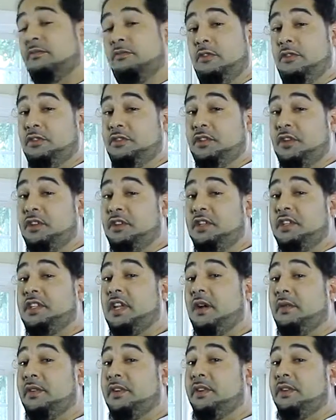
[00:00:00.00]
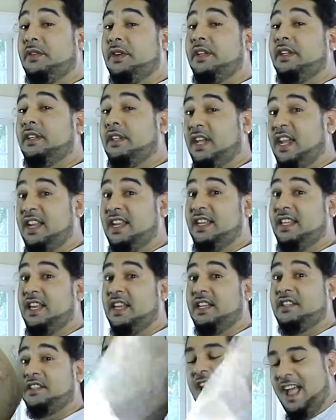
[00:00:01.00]
We're going to show you just how we do it in the
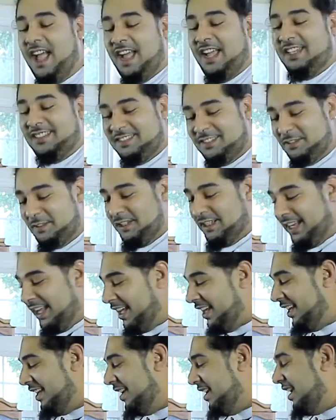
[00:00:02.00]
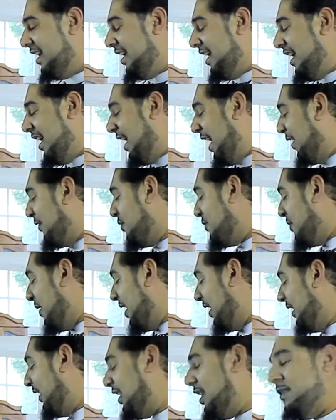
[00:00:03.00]
kitchen. Alright, so today,
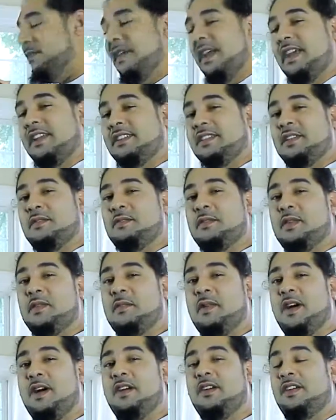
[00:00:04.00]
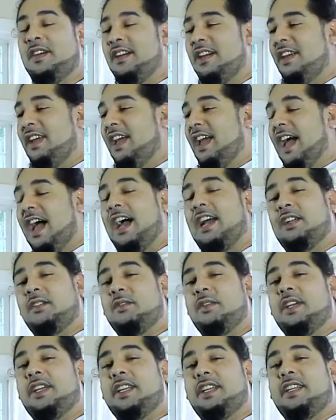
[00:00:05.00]
everybody keep asking me about how
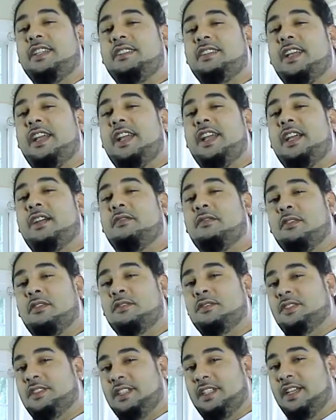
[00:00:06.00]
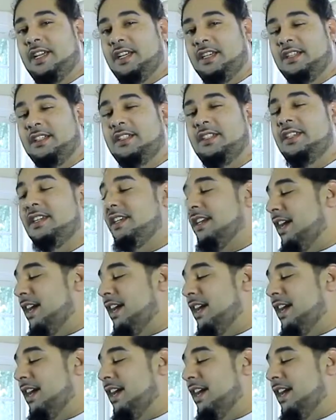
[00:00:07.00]
do I get these egg rolls together?